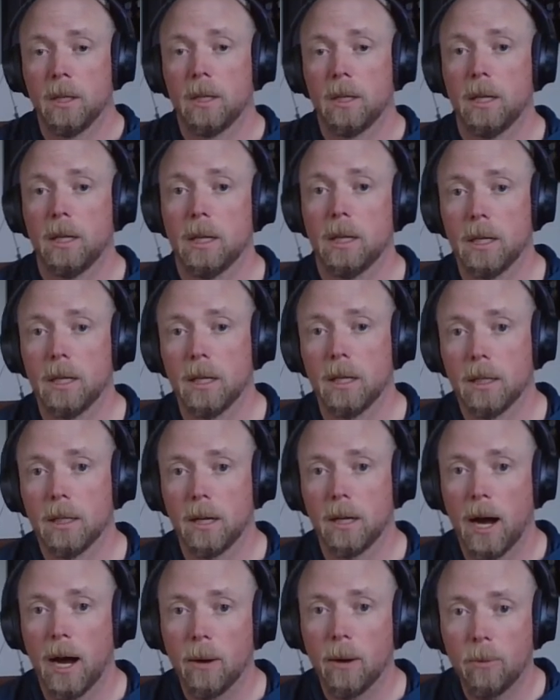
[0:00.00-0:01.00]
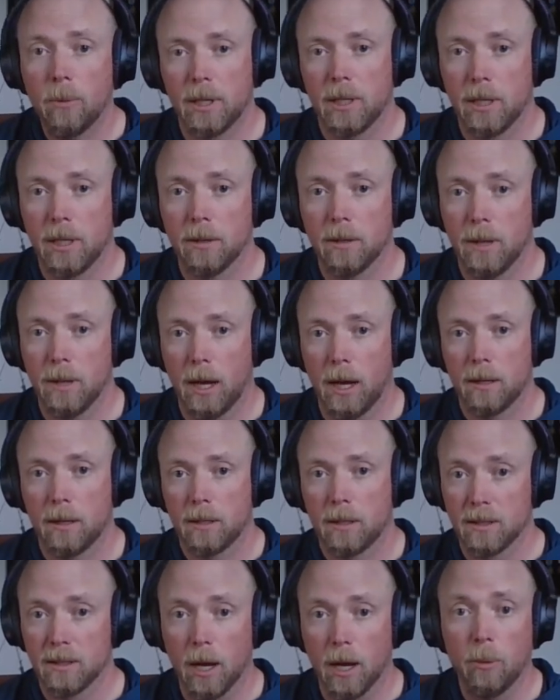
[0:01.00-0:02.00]
uh, i want to hear that
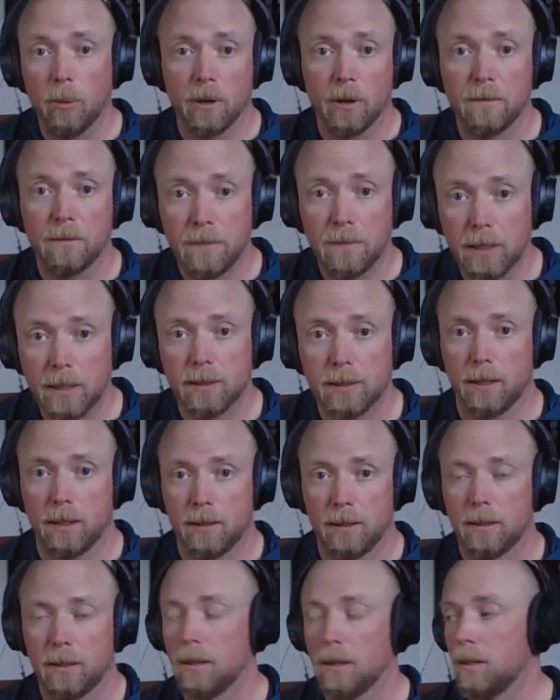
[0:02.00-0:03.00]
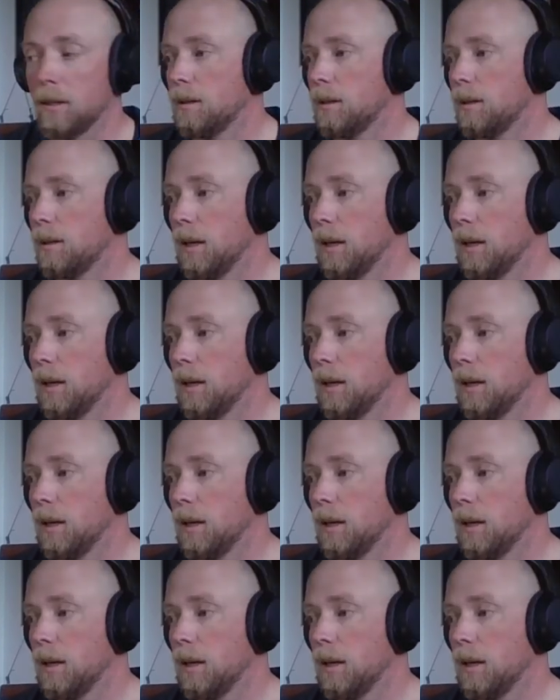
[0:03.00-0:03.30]
because i want to fix it right?